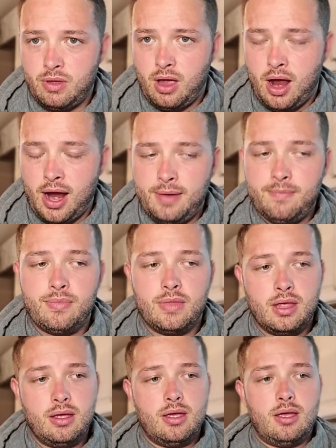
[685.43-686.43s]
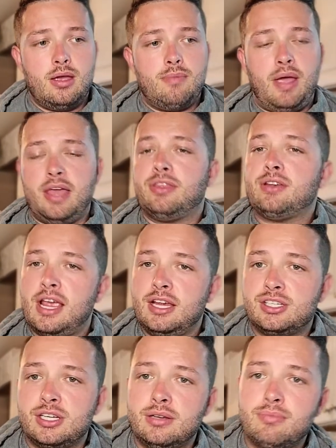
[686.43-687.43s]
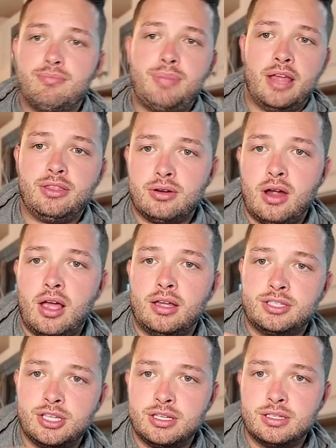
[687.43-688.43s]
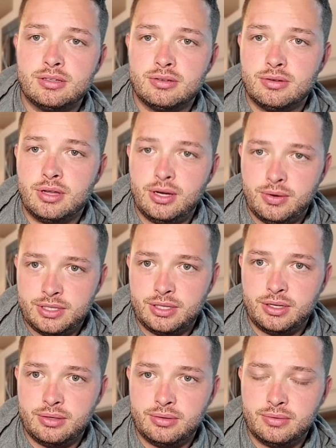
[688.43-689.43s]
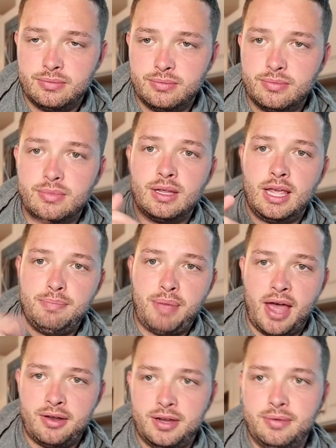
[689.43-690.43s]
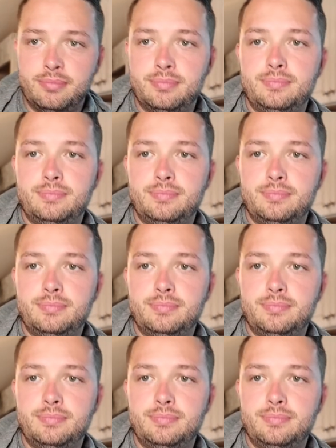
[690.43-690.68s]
All right? Panther Nation, Pantherologists, you know what to do. Keep pounding.